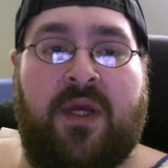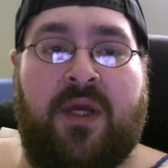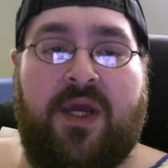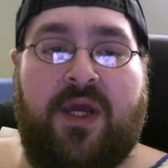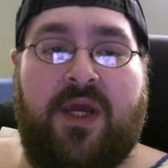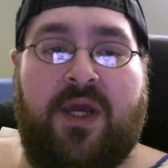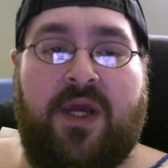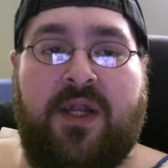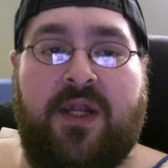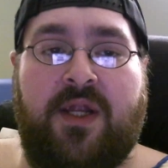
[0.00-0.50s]

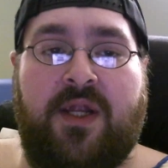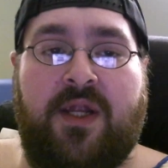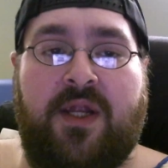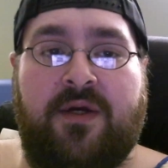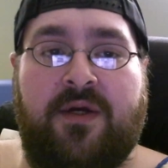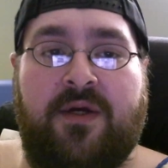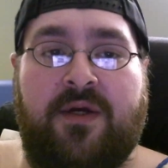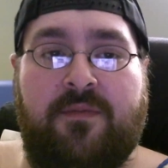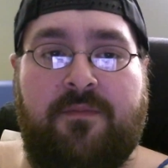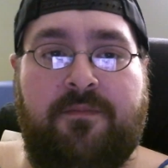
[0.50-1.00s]
And
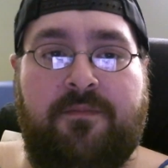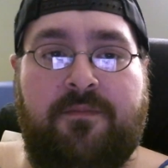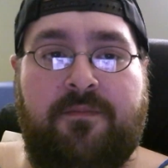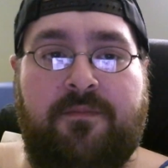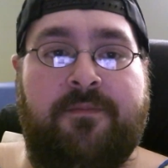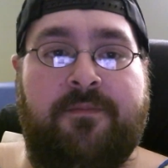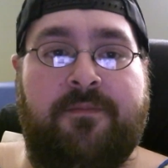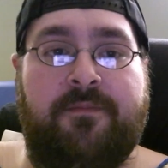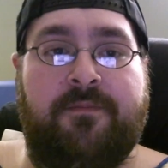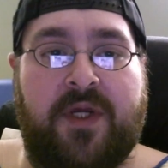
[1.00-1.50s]

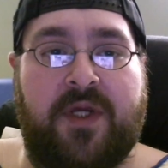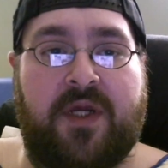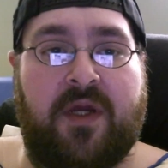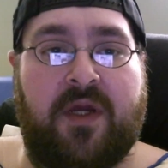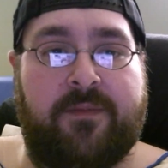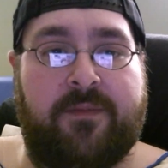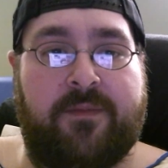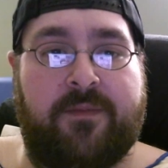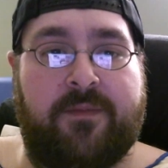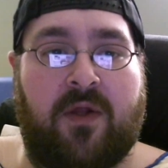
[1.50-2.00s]
it
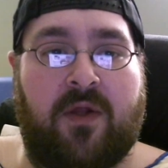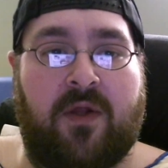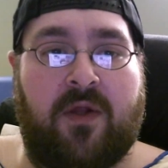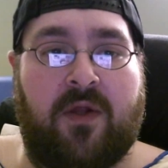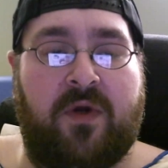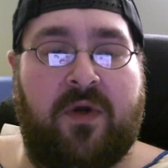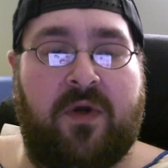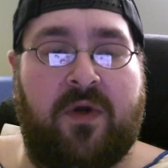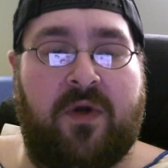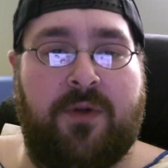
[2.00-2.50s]
comes all the
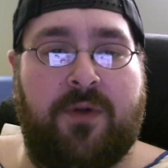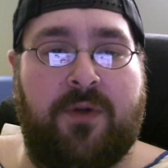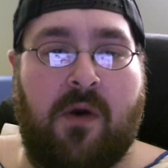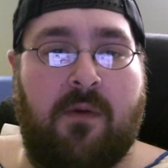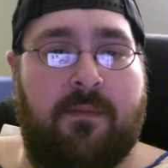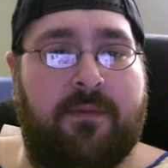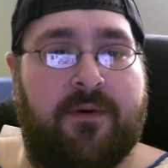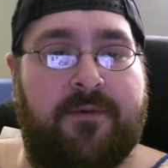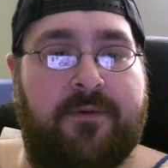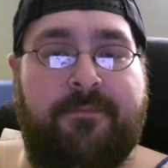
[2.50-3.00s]
way from
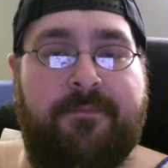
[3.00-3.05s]
Europe.